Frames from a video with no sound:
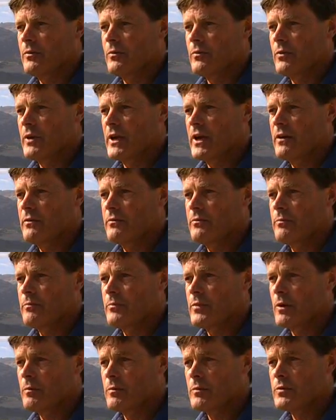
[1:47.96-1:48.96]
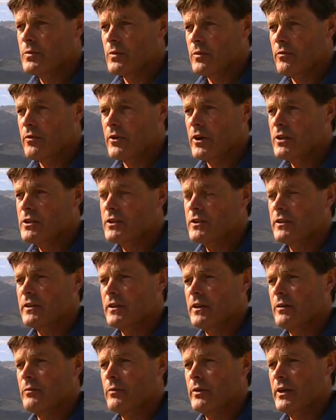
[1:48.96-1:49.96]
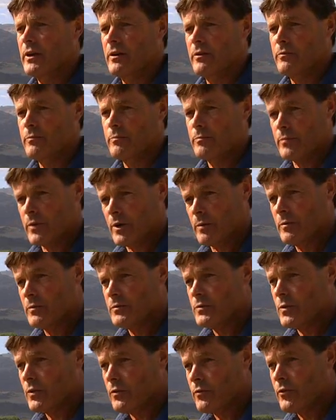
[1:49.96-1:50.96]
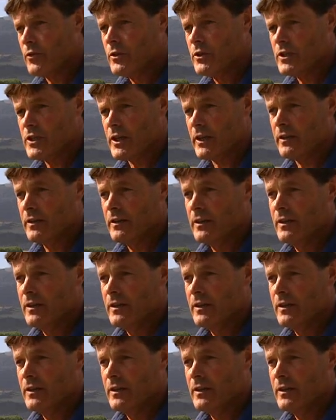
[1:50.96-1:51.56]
We have problems with frost, and we have problems with fruit set.